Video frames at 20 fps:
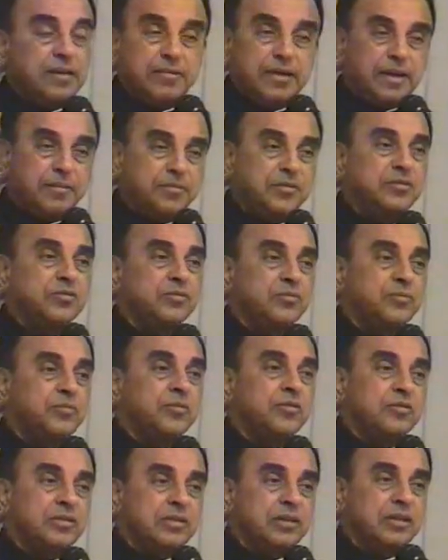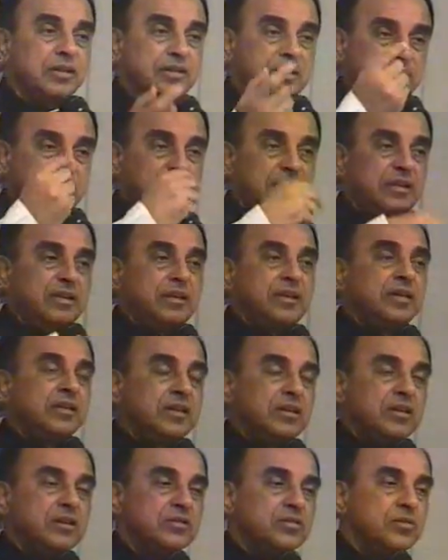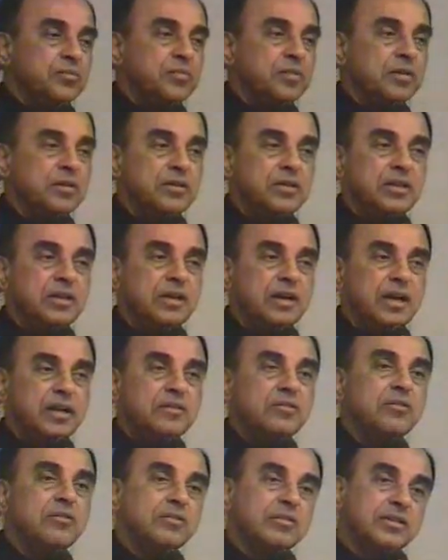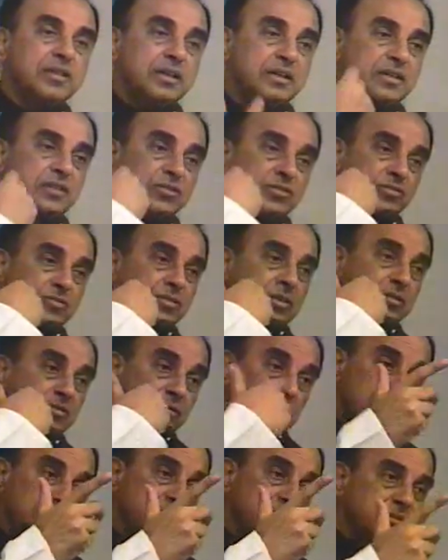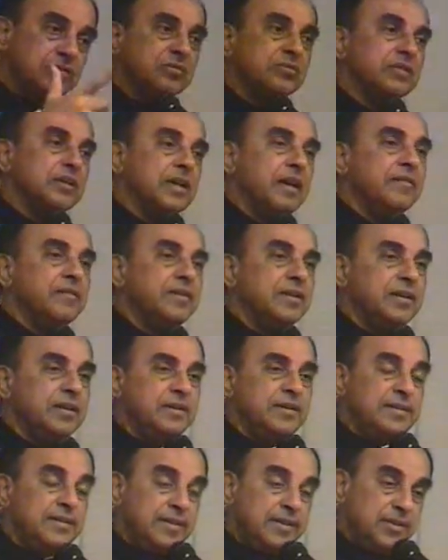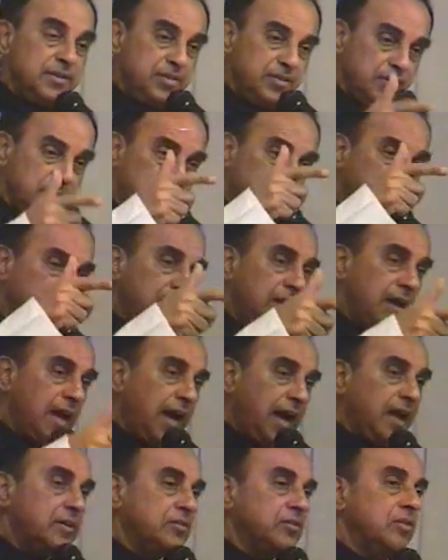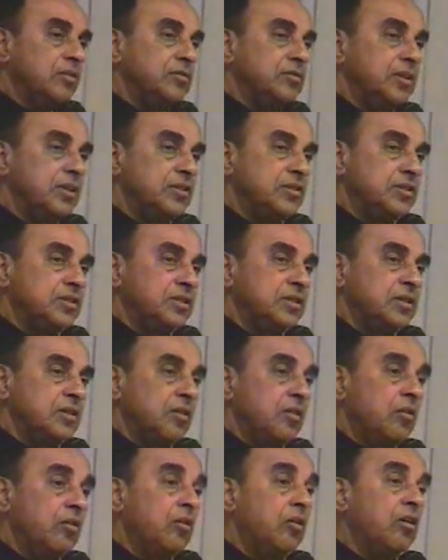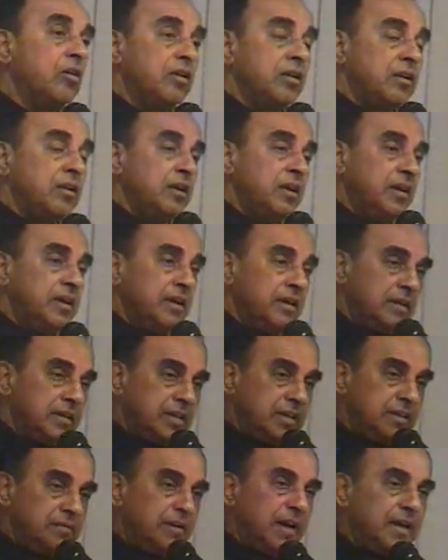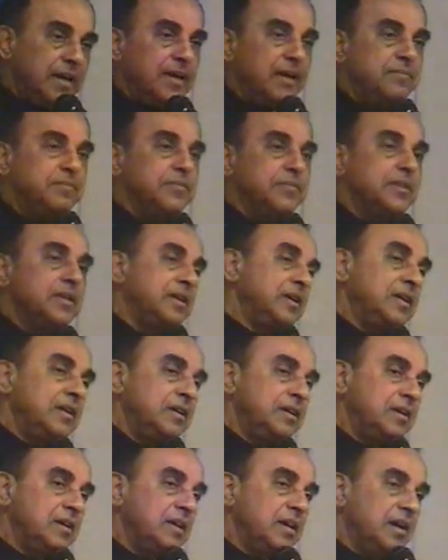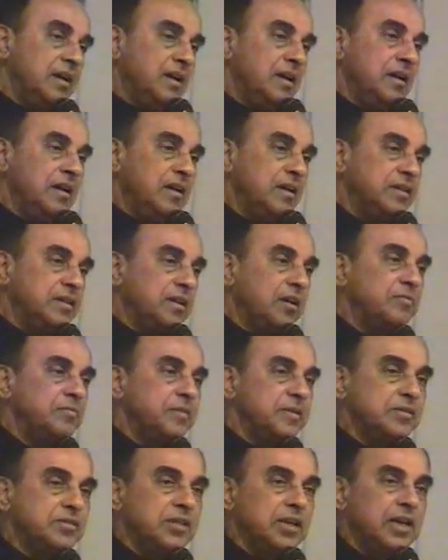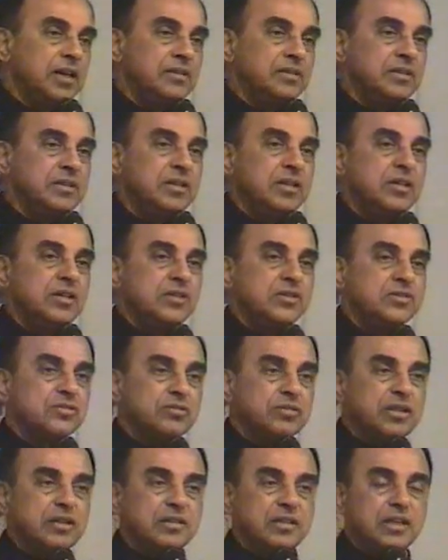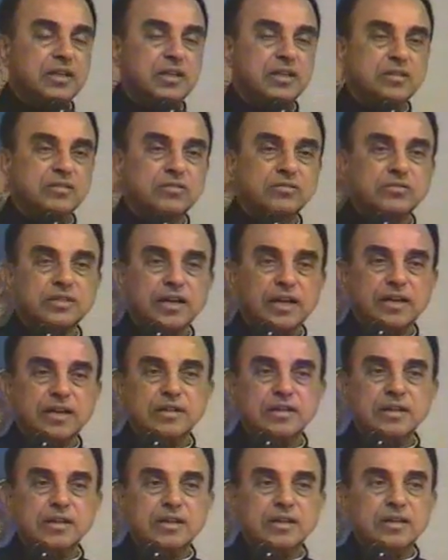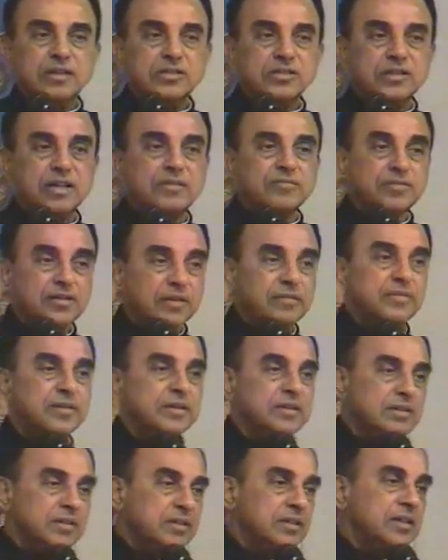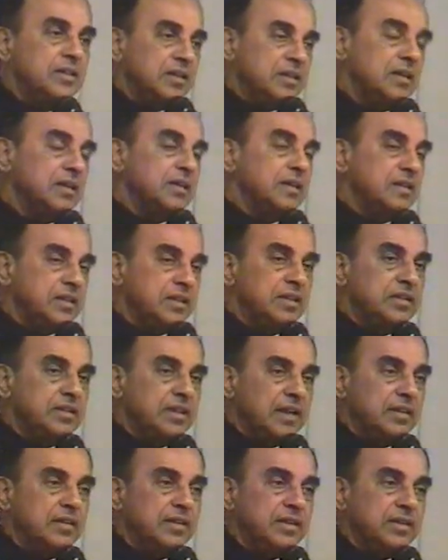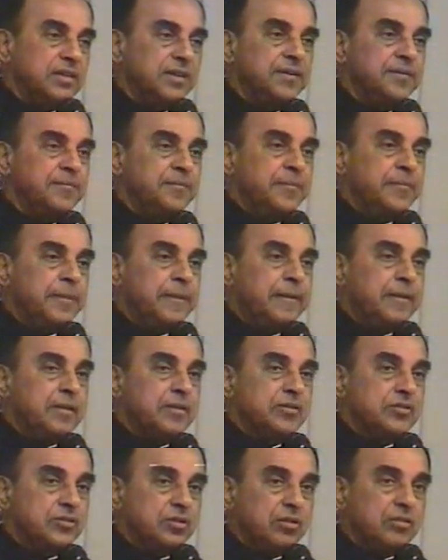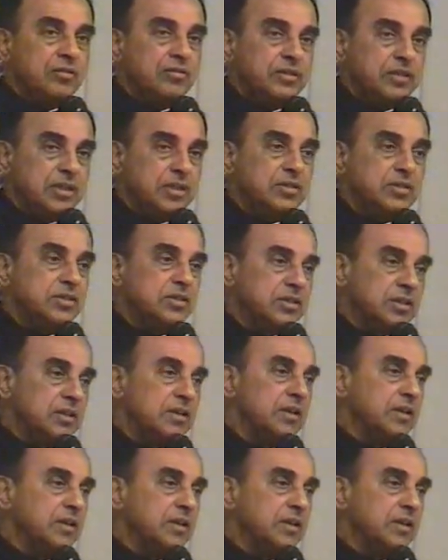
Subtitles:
I'm happy to report that the High Court then issued a notice to the governor saying act on this or divide up the town panchayat so that the Hindus can self-govern in that area. So this